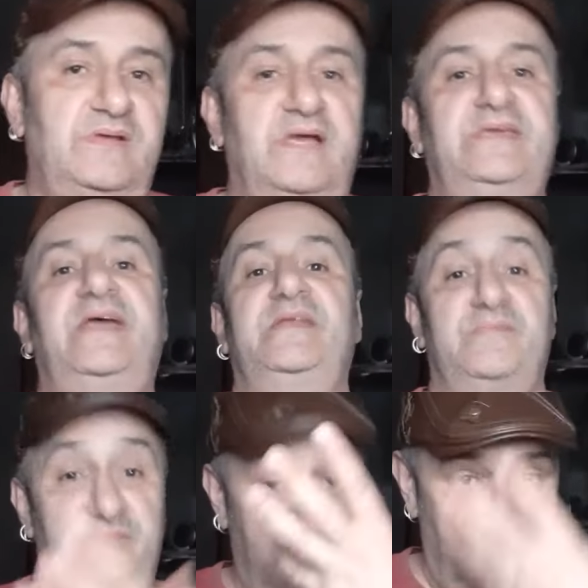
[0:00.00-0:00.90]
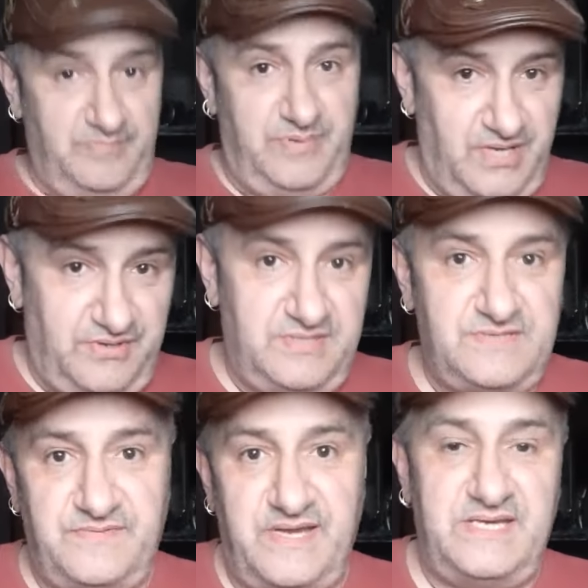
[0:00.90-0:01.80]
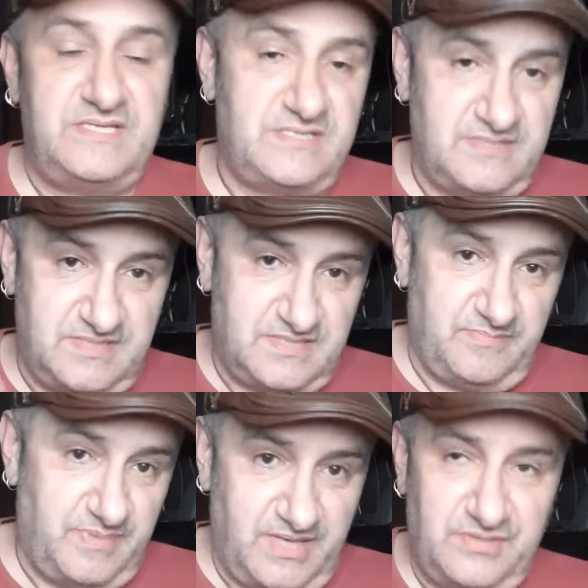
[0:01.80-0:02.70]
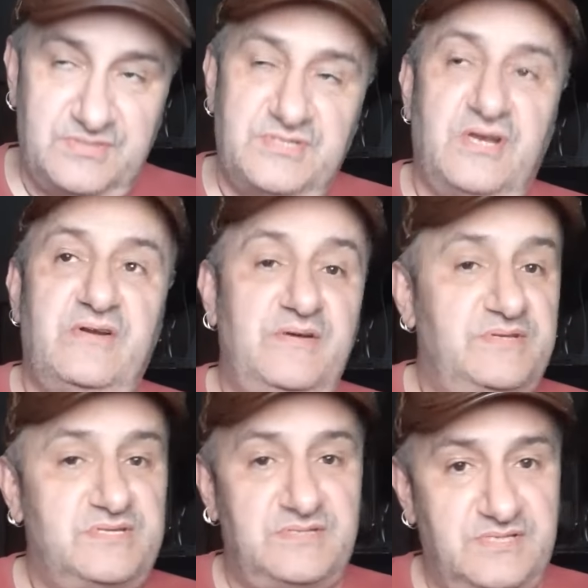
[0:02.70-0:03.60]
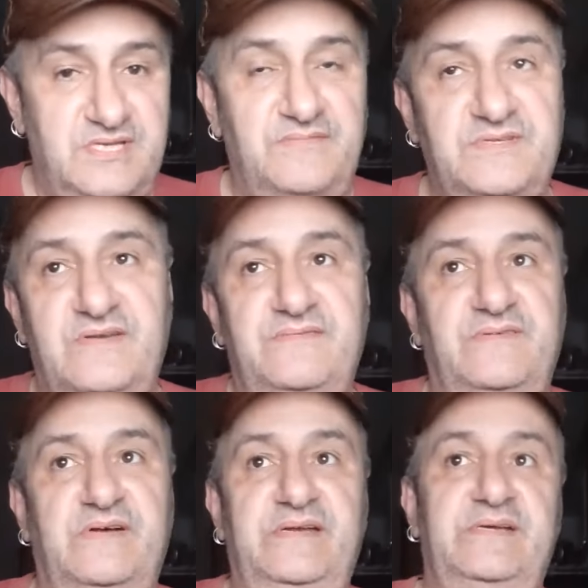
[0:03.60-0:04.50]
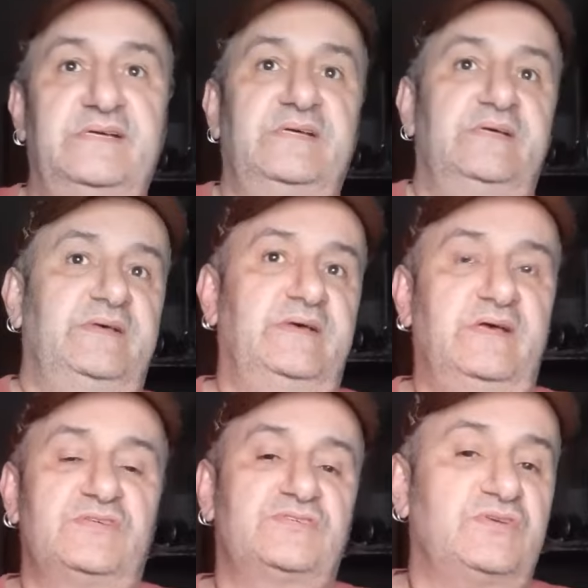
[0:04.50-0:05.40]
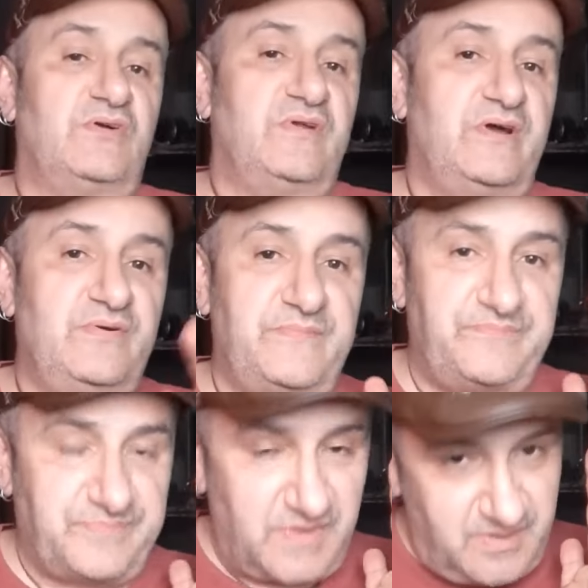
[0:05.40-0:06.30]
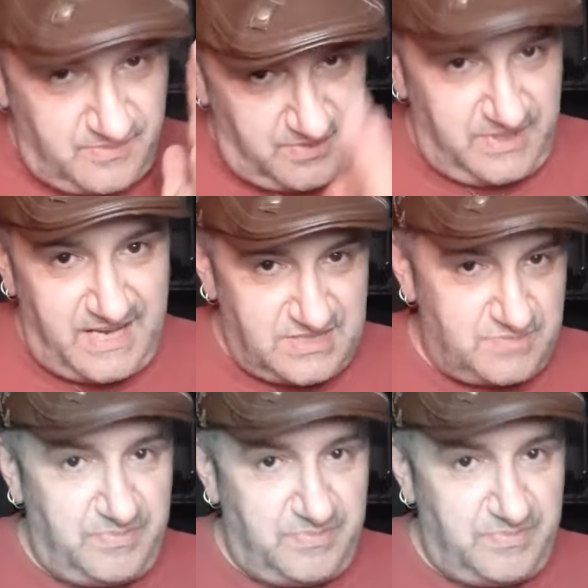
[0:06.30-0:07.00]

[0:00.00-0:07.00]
Again, blood on his face. There's some blood on Zorro. This is a tough, tough fight. Zorro gets